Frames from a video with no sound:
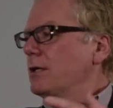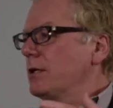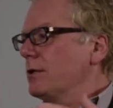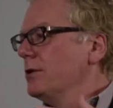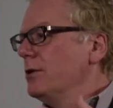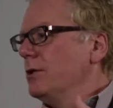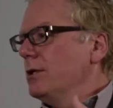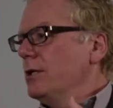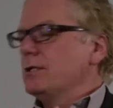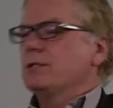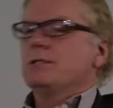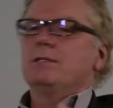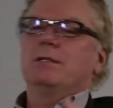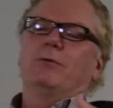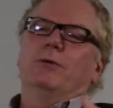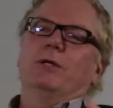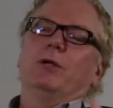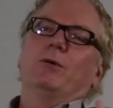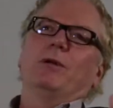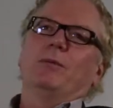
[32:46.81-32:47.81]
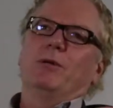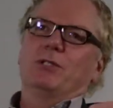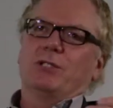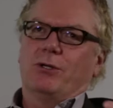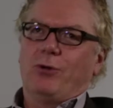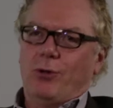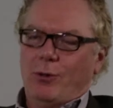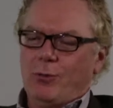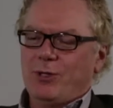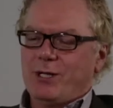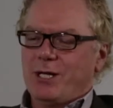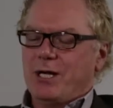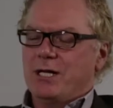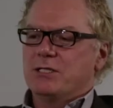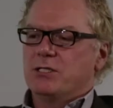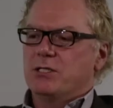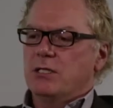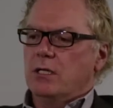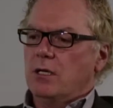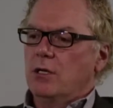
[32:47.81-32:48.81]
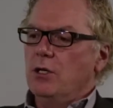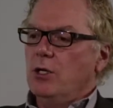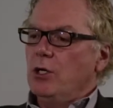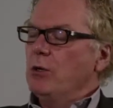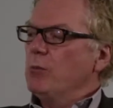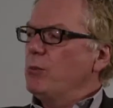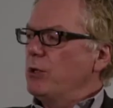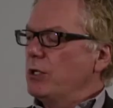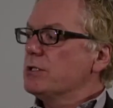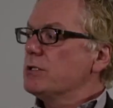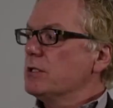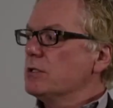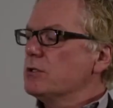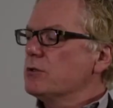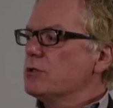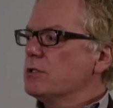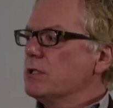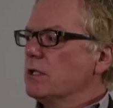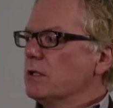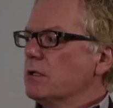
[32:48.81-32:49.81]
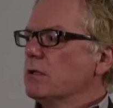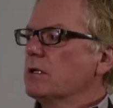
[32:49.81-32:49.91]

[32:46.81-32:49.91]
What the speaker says: We don't want a bunch of corporate guys there, but it's interesting.